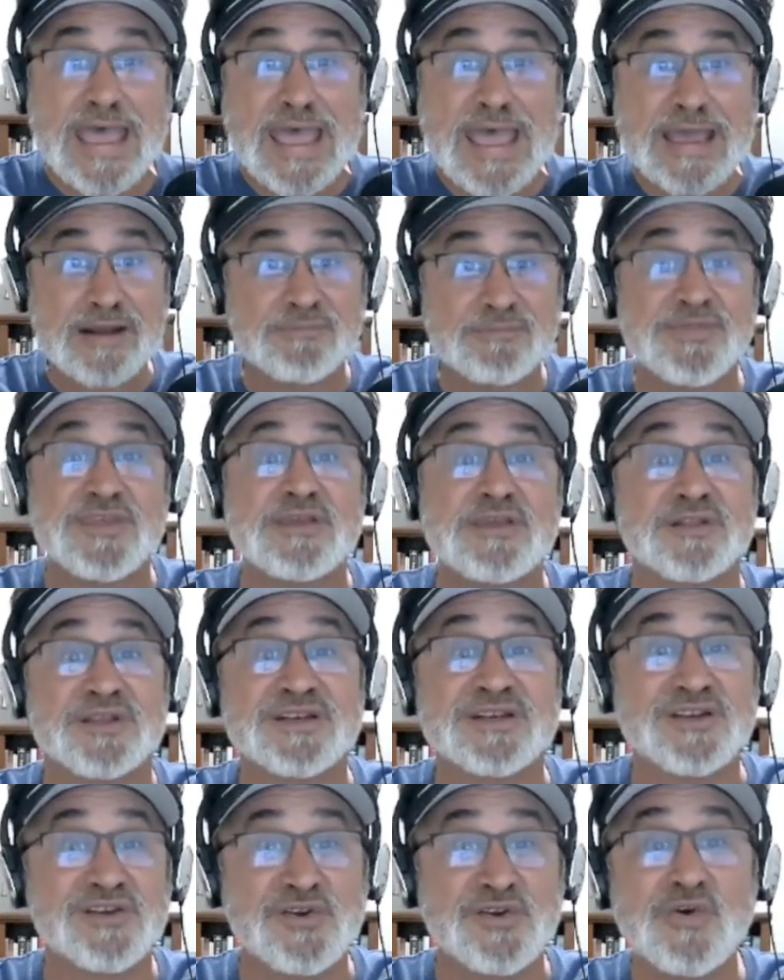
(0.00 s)
Adam
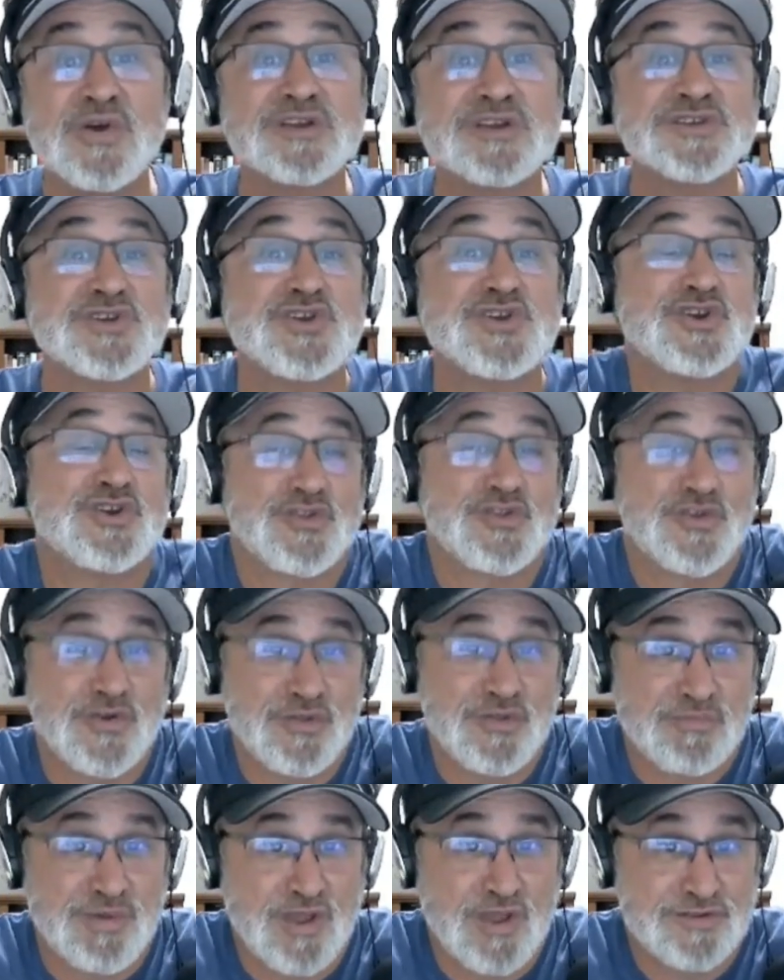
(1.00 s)
Thielen. Who else are you going to
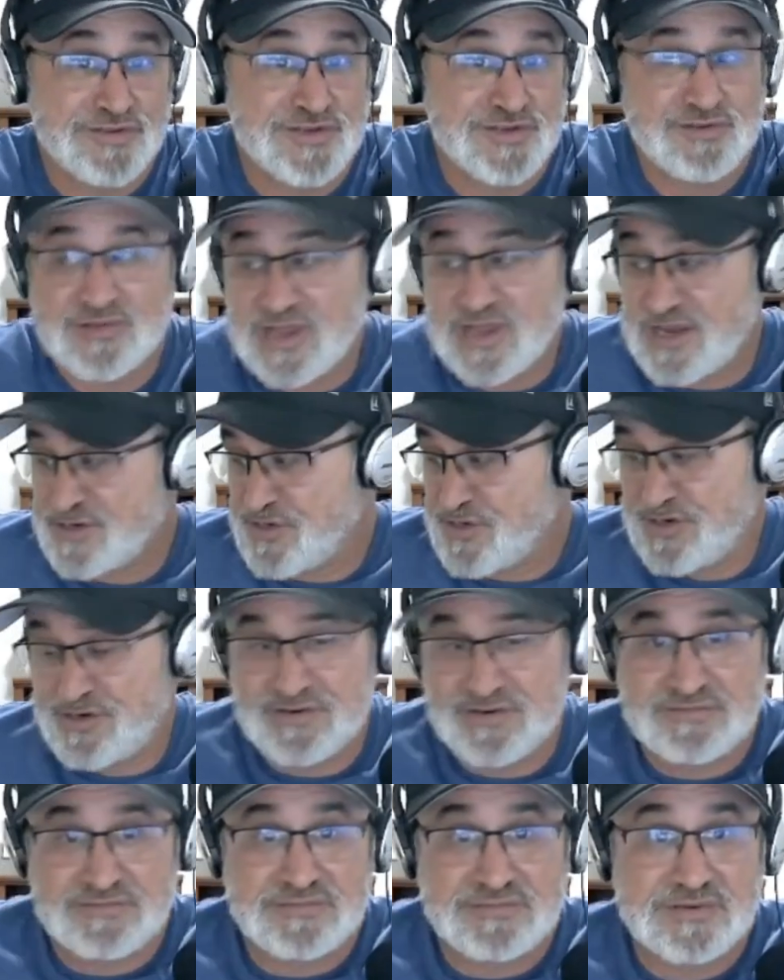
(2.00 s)
throw the ball to last
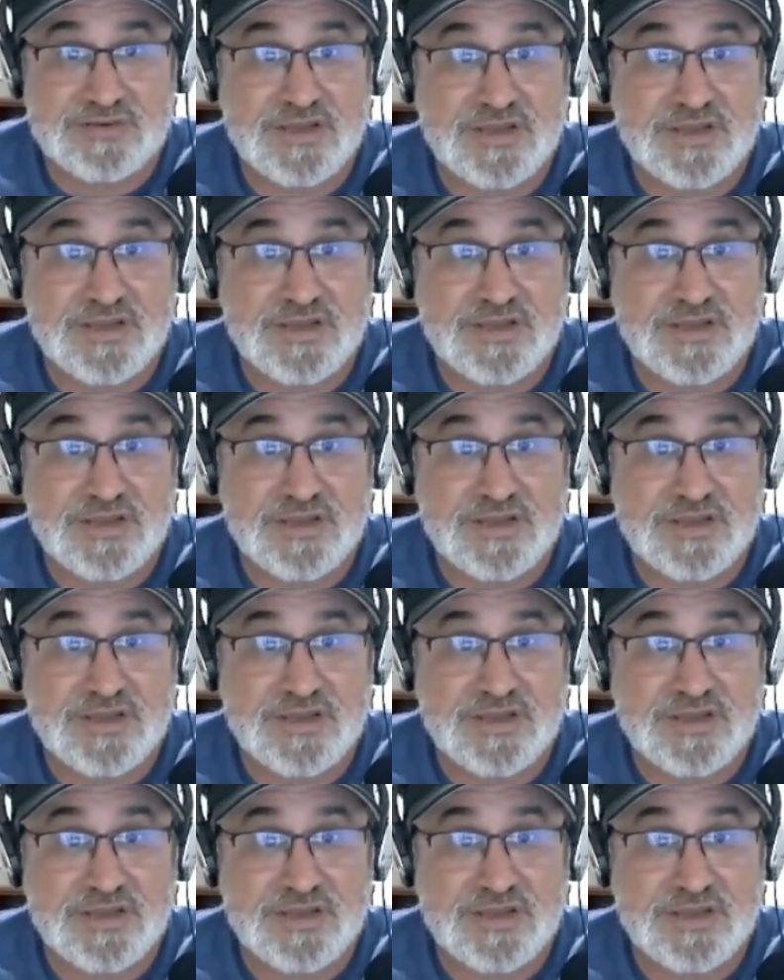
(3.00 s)
year?